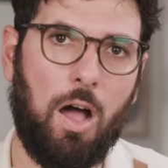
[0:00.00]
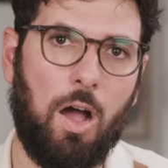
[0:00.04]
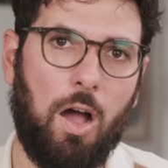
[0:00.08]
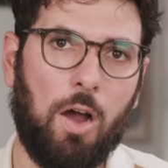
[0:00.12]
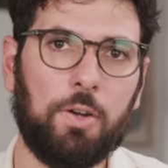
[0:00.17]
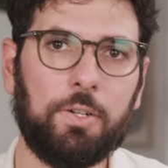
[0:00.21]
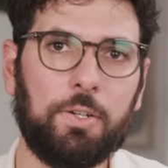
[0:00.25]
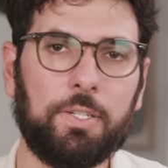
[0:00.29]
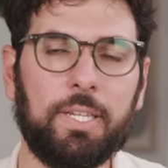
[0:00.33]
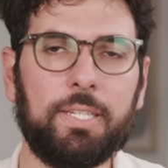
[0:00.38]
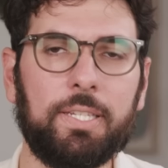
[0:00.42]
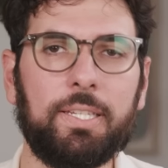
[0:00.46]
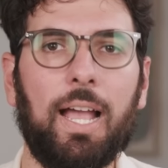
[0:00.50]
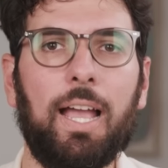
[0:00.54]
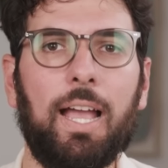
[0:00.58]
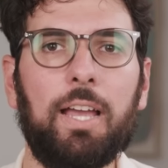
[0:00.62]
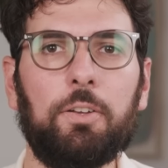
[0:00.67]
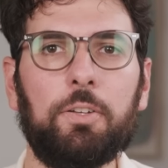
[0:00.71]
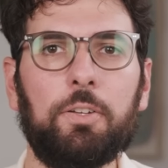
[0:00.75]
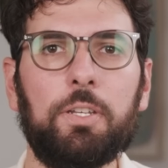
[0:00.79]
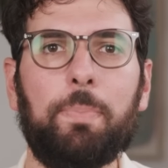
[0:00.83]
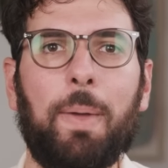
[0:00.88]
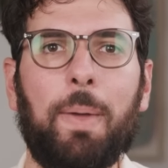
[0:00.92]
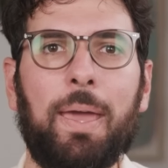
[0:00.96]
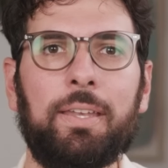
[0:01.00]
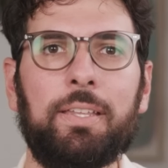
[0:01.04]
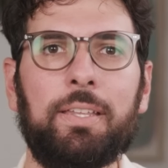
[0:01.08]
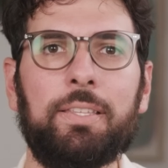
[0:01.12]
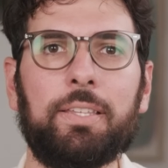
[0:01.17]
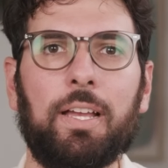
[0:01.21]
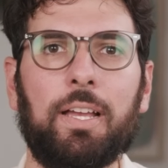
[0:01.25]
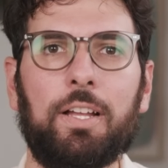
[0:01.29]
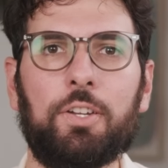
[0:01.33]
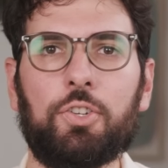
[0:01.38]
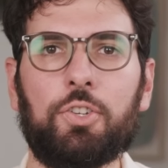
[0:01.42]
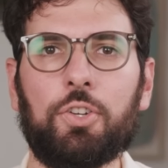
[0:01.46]
Our societal
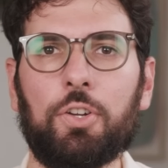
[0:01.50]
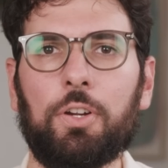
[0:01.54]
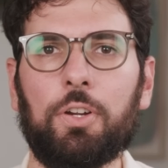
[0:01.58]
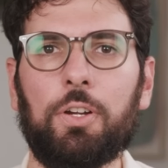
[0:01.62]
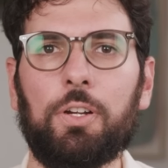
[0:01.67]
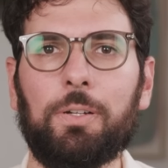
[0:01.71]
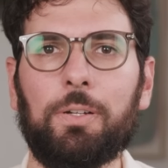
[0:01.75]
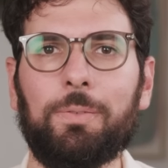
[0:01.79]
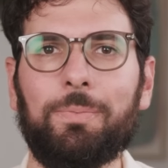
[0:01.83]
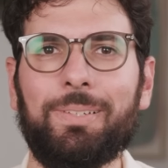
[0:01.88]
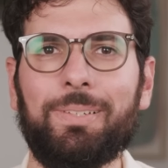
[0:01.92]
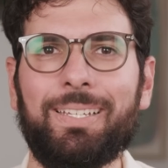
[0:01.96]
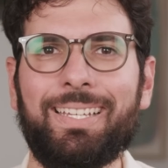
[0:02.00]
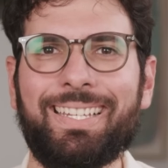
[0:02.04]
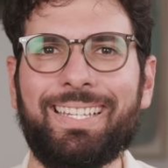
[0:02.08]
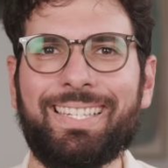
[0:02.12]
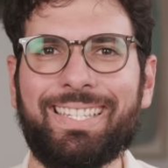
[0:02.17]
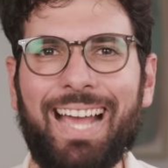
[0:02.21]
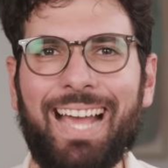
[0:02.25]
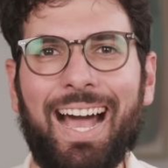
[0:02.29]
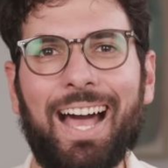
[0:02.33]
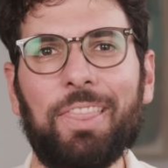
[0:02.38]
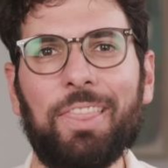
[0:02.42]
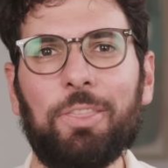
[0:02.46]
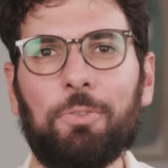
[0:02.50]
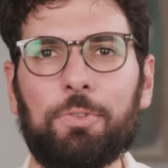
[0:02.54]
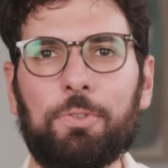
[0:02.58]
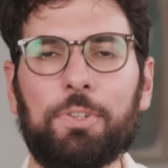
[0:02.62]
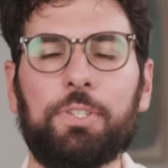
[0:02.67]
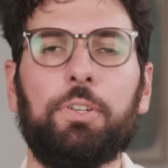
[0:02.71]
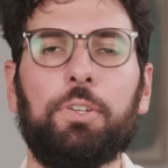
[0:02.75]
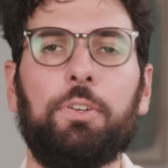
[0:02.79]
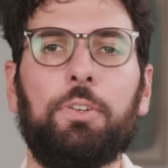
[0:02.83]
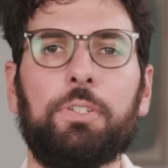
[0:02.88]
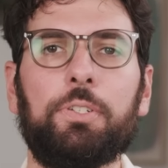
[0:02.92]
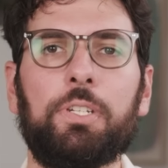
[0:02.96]
dependence on sugar is not the
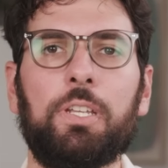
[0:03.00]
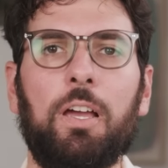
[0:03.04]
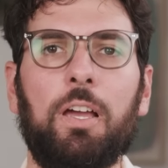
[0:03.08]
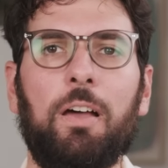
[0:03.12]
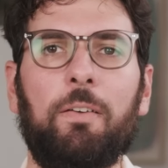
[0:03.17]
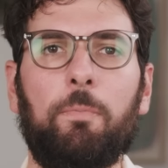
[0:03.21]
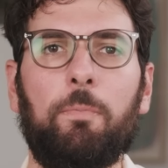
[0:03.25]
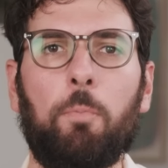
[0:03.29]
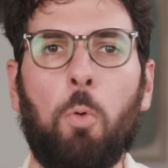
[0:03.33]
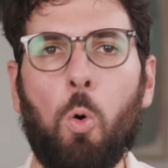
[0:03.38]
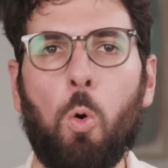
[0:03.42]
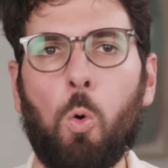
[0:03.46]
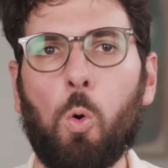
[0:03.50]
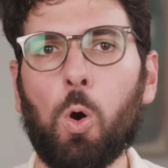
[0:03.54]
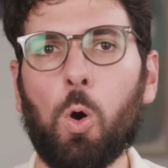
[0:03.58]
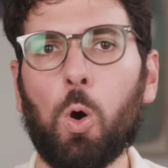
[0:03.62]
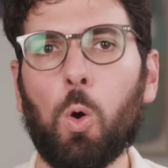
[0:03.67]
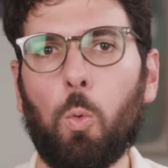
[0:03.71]
result of poor